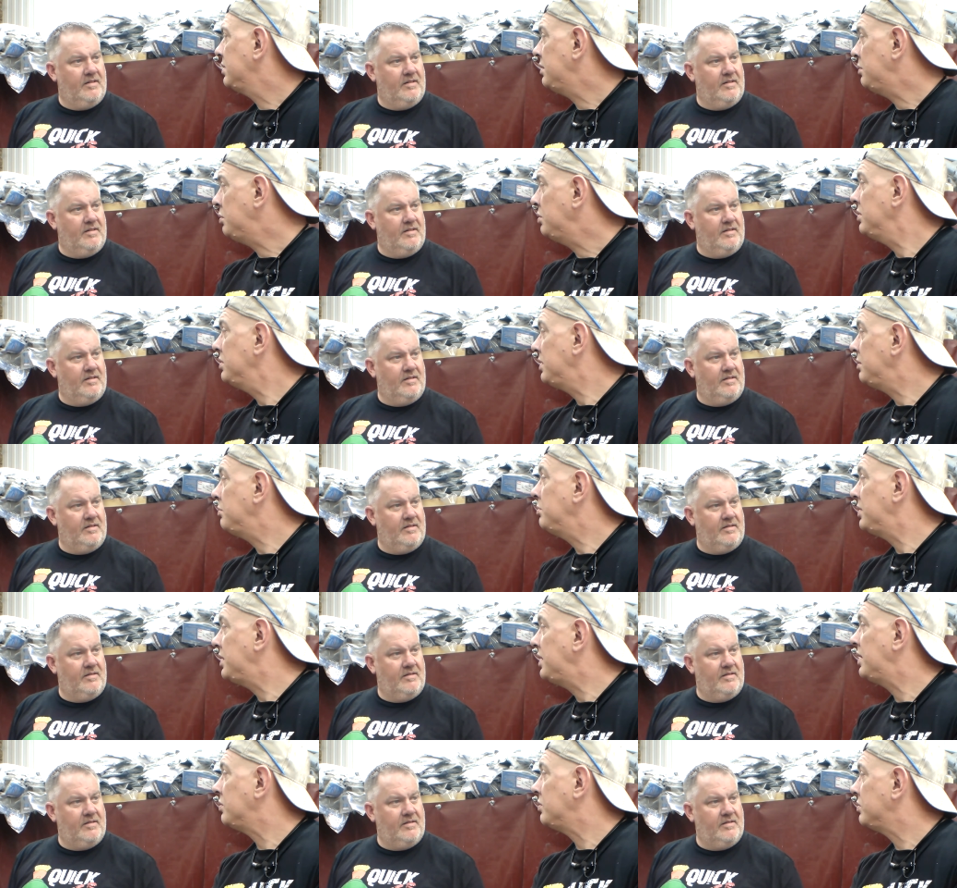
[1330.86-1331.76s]
Speaker 1: There was
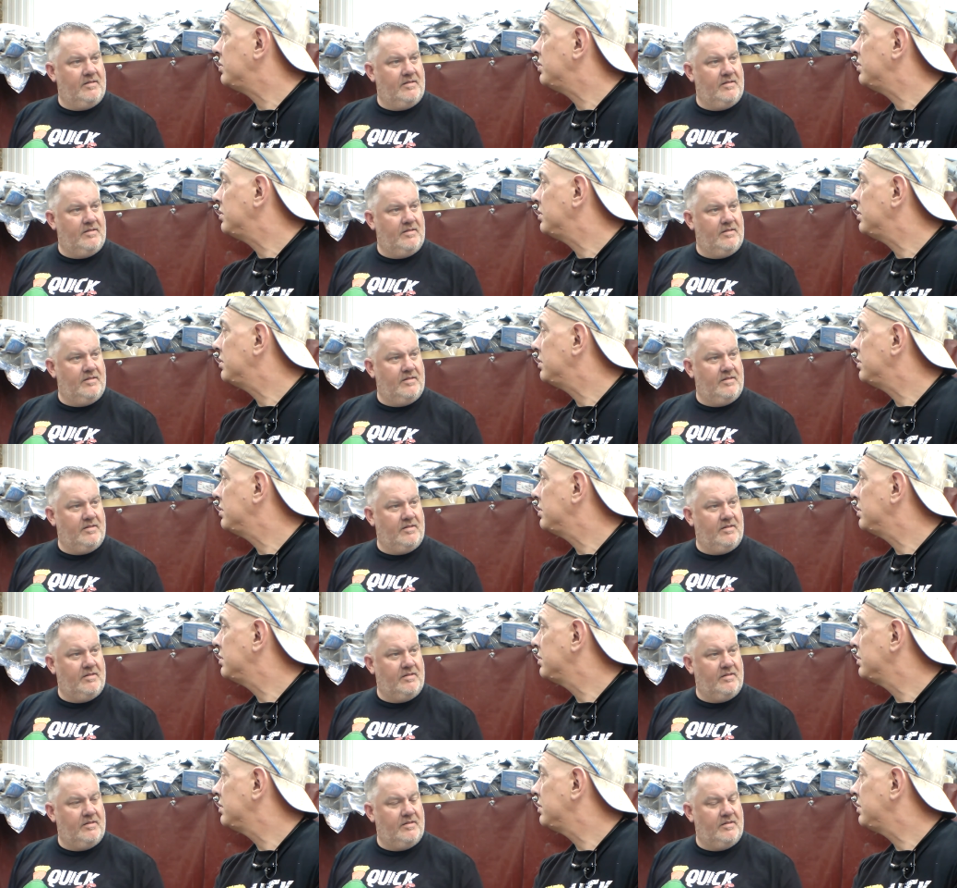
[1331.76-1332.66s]
something else.
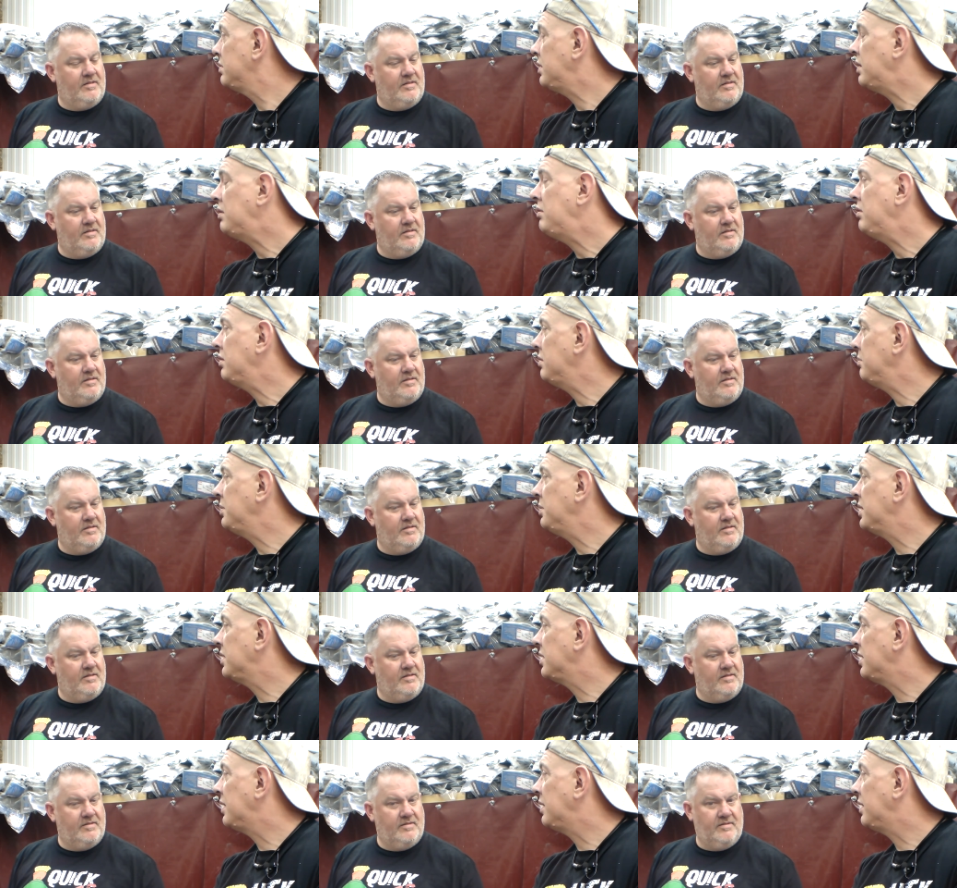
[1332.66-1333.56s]
Don't look at me
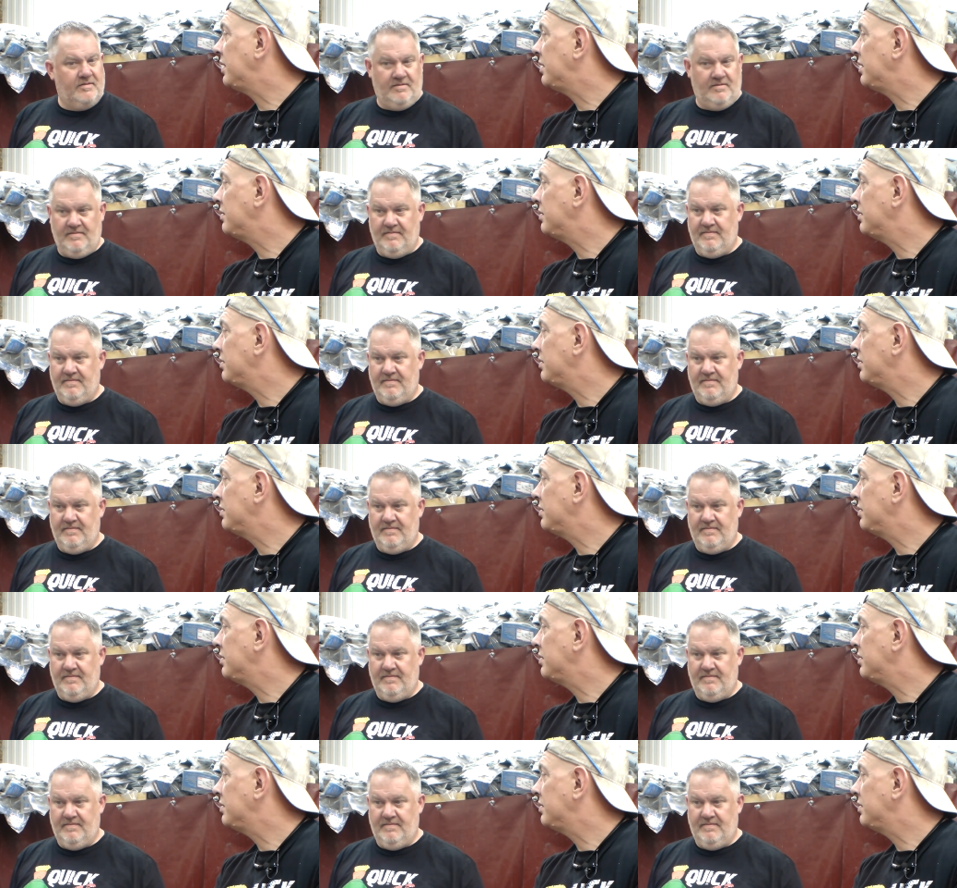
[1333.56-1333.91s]
like that.